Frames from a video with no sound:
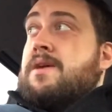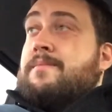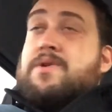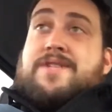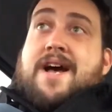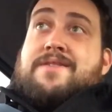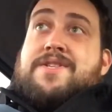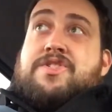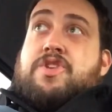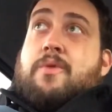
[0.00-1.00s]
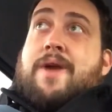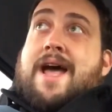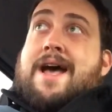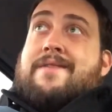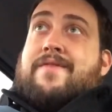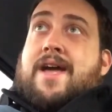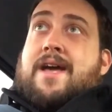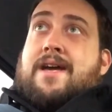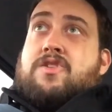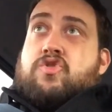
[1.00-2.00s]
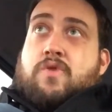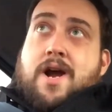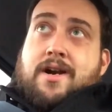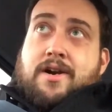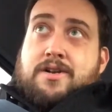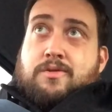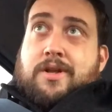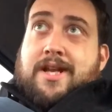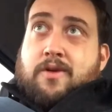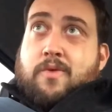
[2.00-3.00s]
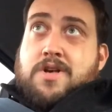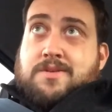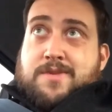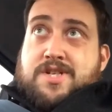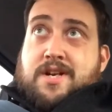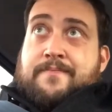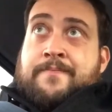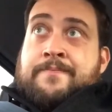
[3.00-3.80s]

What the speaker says: most houses don't have a dryer. You only get a washing machine.